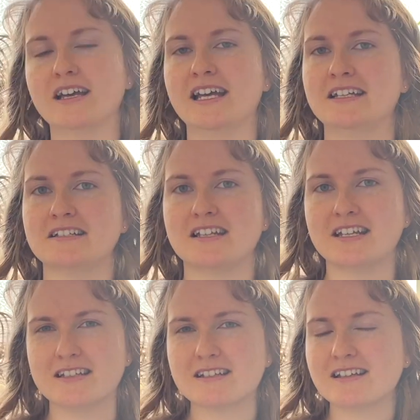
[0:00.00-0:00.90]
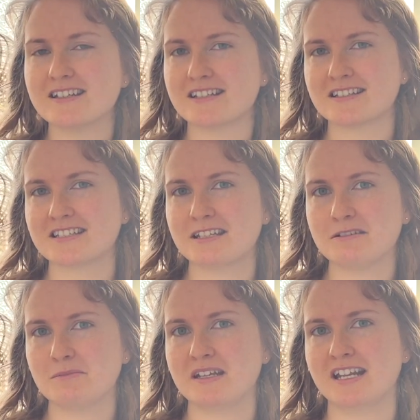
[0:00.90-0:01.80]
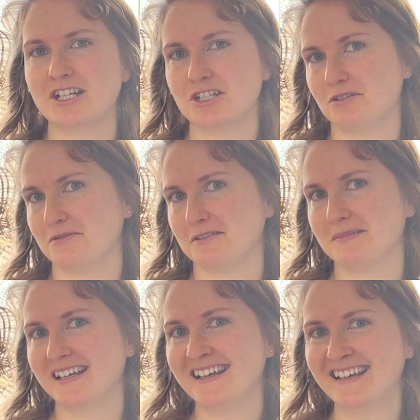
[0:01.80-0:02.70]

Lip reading: and it doesn't seem to be an issue for me.